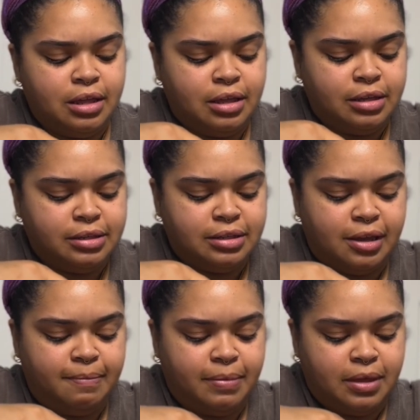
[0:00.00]

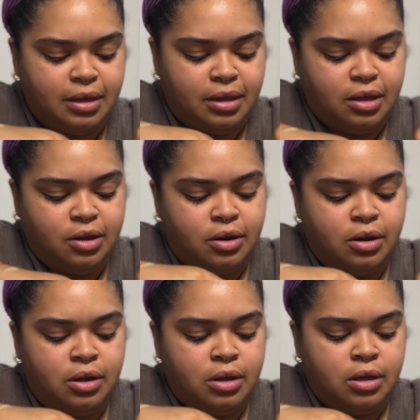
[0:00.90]
Same thing here,
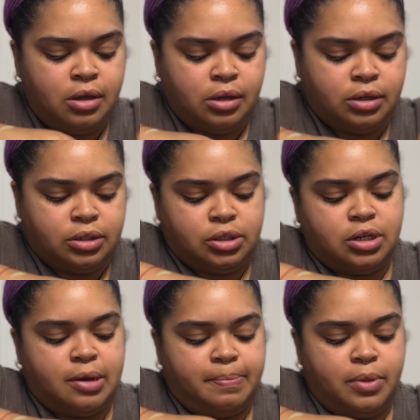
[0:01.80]

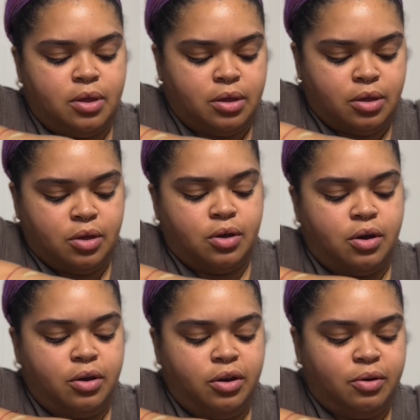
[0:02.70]
chop. Oh,
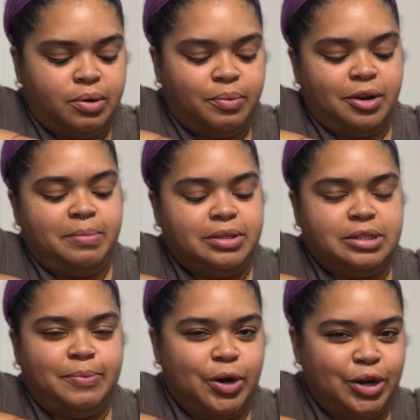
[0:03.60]
you know what would have been
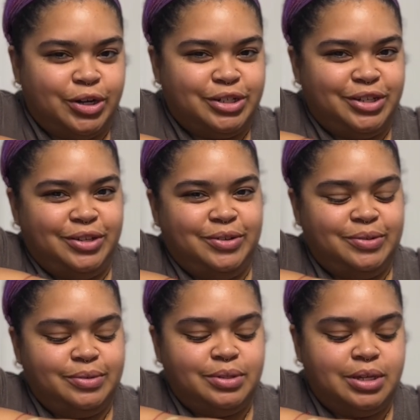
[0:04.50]
smarter to
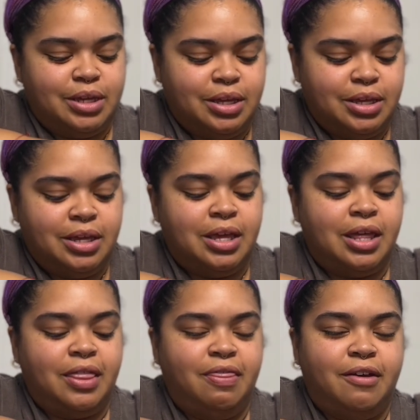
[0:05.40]
use?
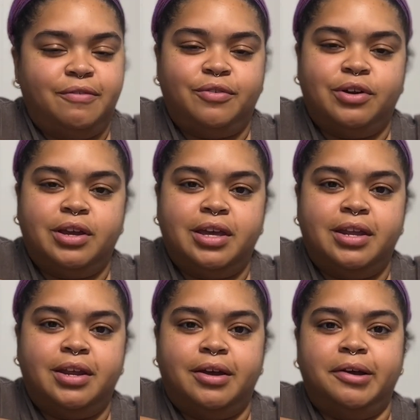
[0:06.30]
The
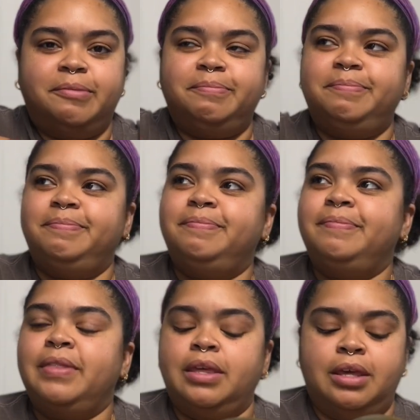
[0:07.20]
freaking,
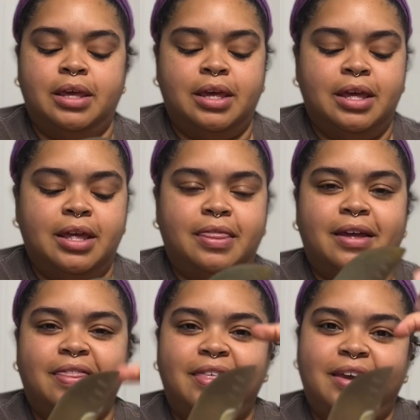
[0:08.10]

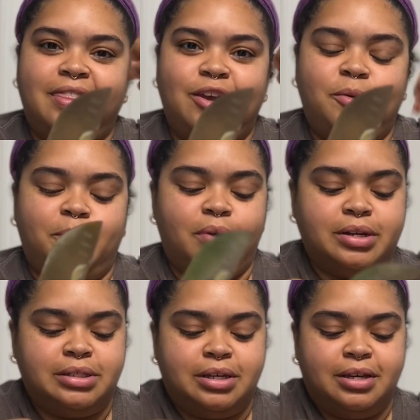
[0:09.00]
that thing that you
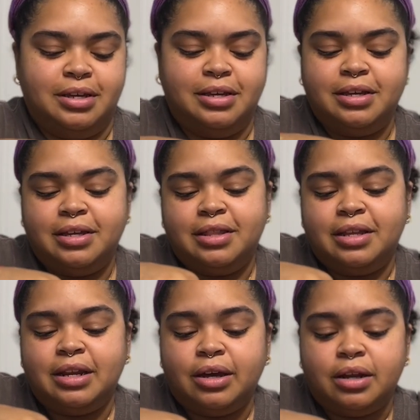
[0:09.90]
press it.
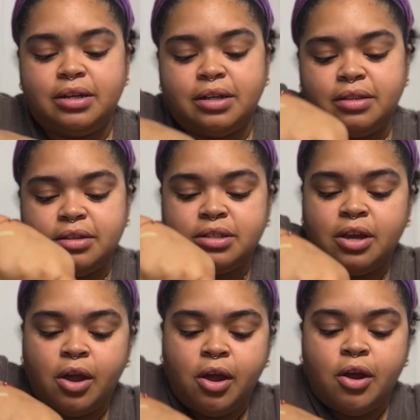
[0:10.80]
Then I could have done this
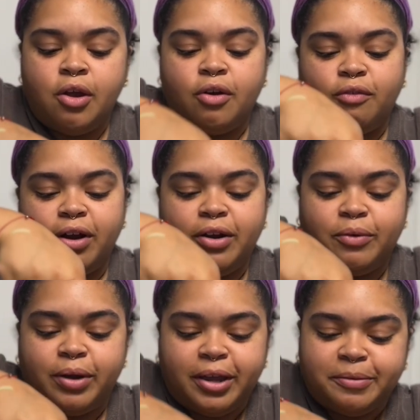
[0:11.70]
right
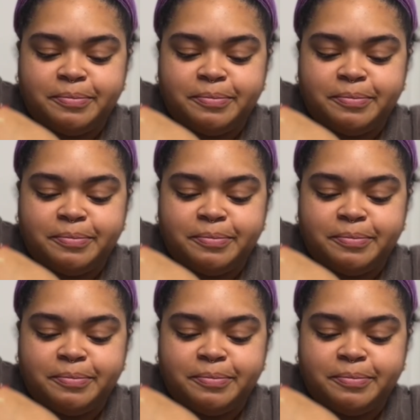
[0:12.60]
away.